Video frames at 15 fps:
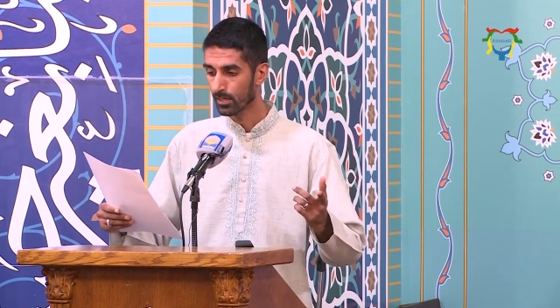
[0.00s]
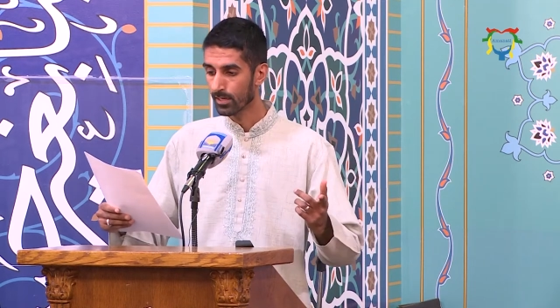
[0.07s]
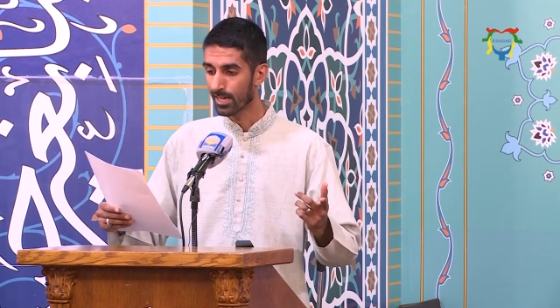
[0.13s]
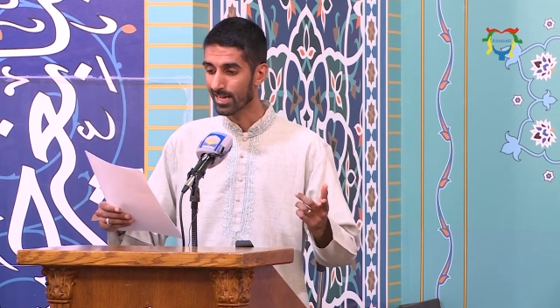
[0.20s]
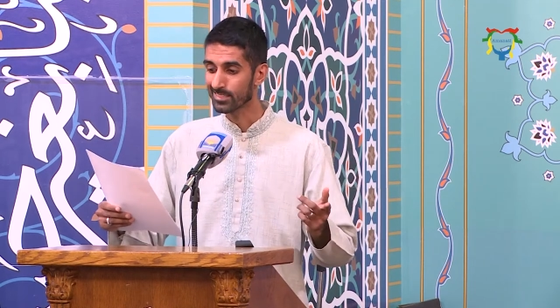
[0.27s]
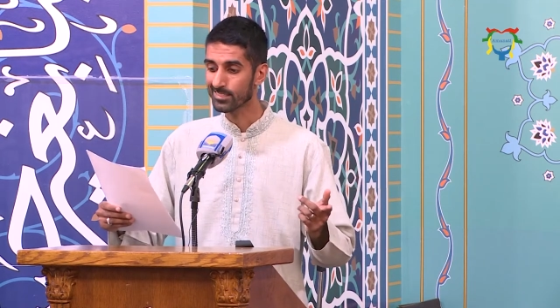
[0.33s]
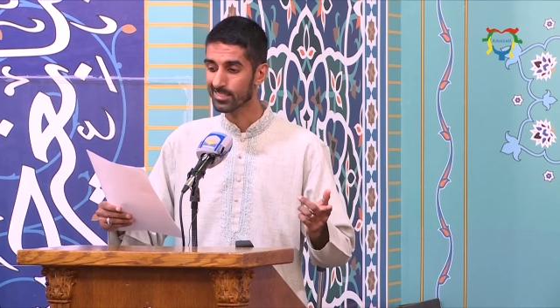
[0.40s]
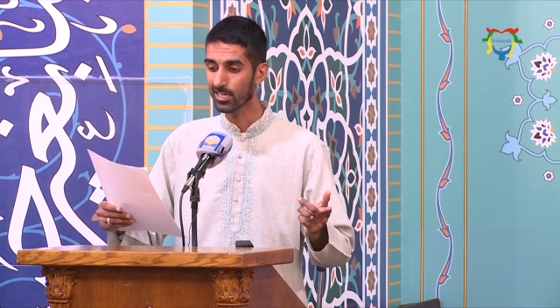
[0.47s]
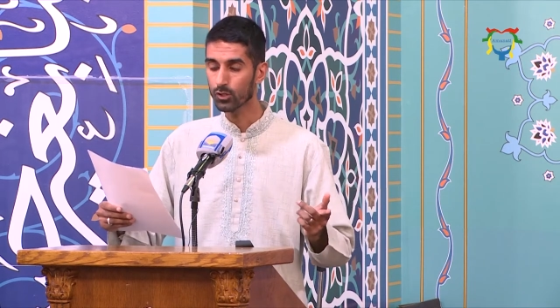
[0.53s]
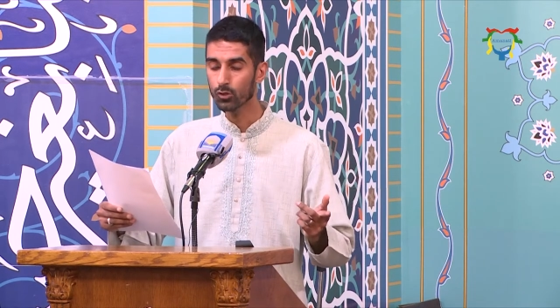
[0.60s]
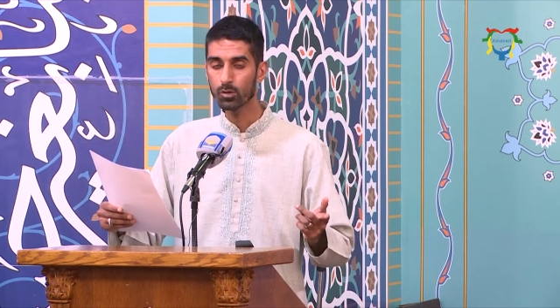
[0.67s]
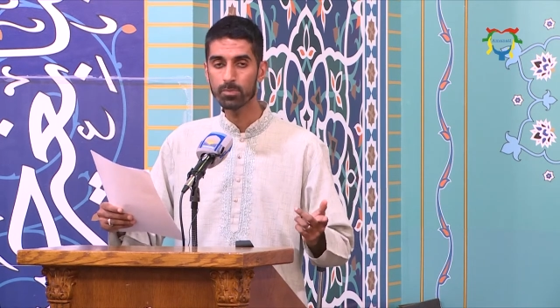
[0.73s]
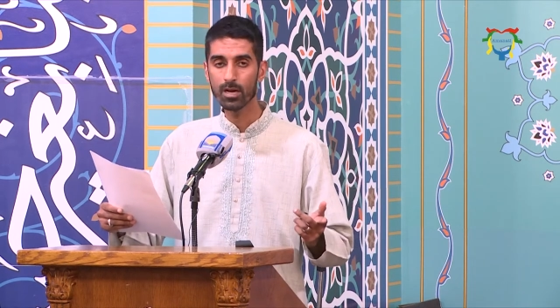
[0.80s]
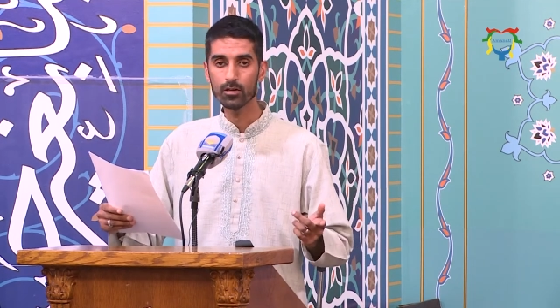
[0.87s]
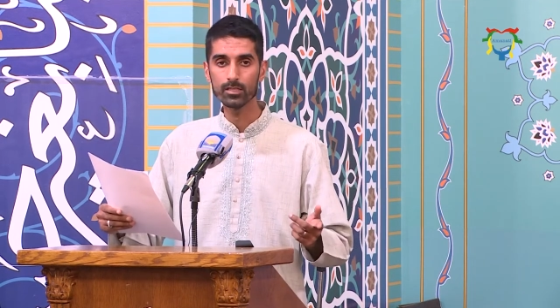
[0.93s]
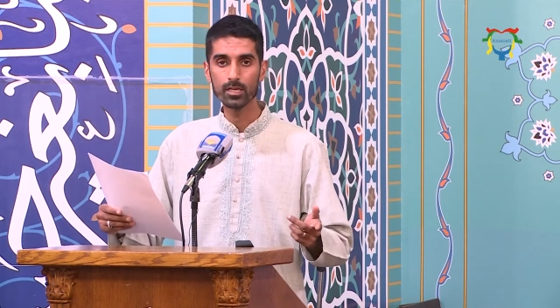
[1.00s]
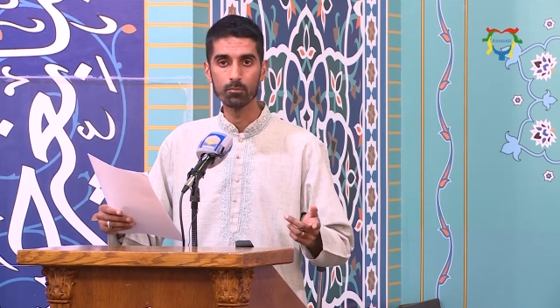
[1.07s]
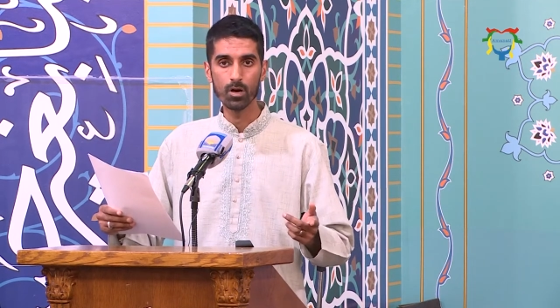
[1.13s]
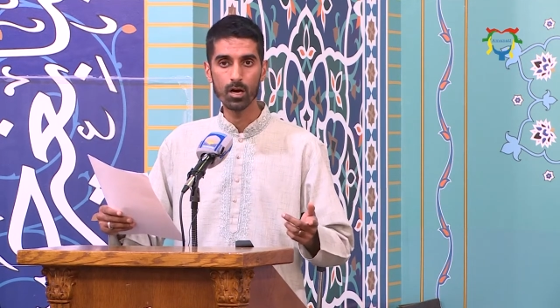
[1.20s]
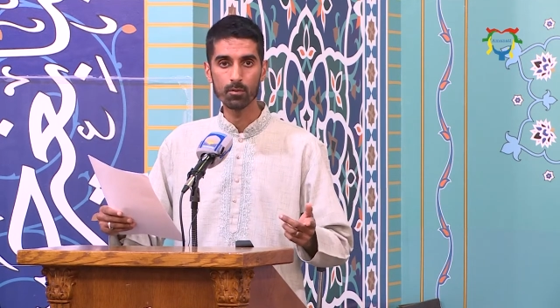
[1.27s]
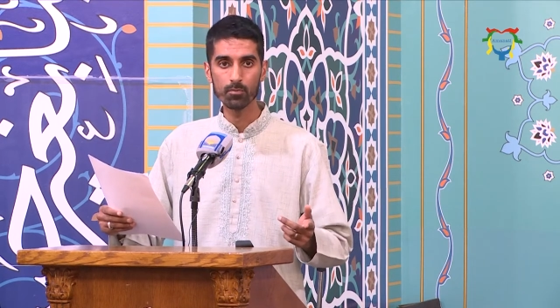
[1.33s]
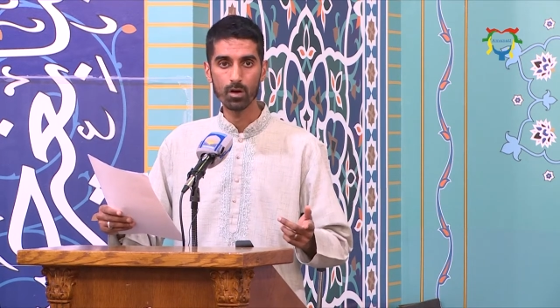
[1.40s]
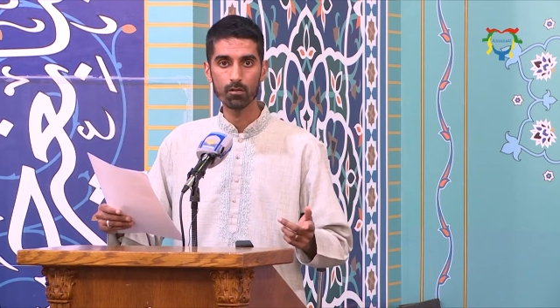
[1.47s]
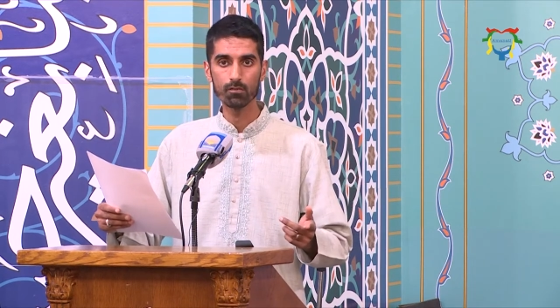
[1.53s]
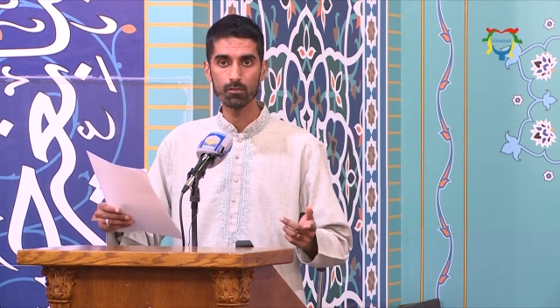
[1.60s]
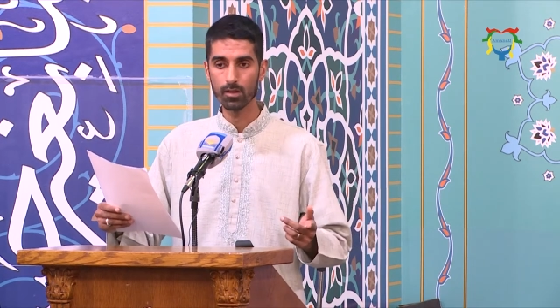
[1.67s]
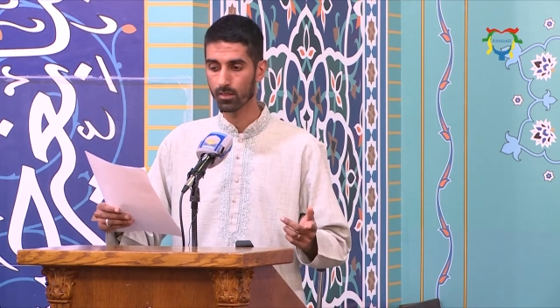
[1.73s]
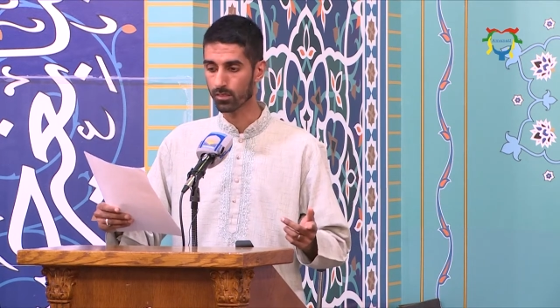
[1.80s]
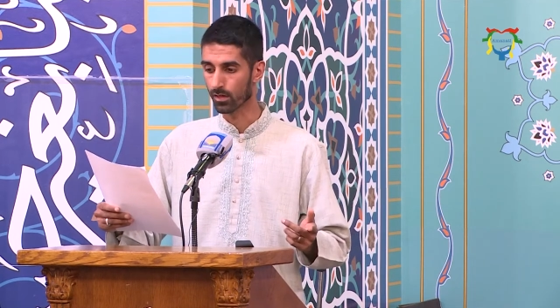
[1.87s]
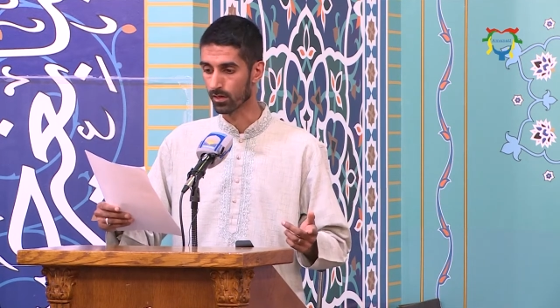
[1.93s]
and tell you about Imam
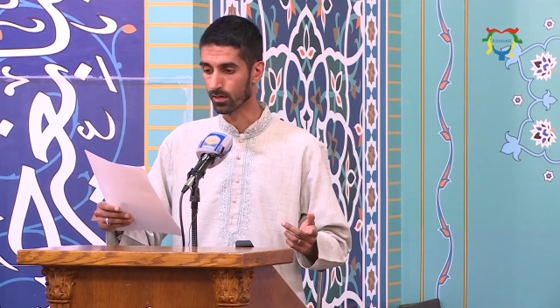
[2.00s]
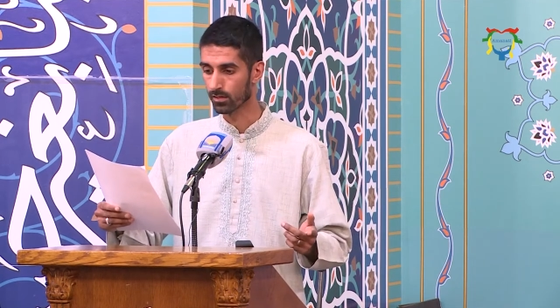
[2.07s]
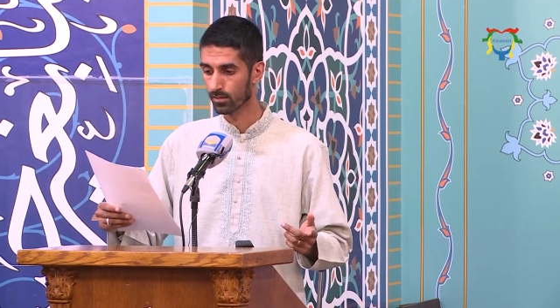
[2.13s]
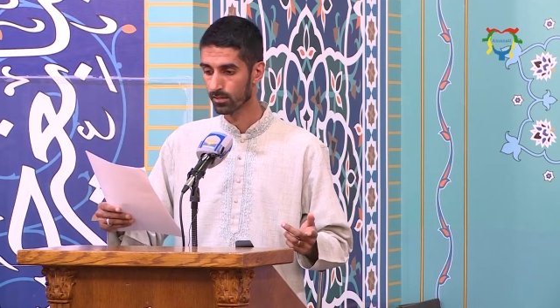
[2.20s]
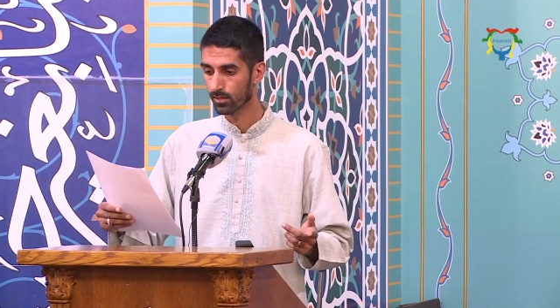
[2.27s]
al-Ridha,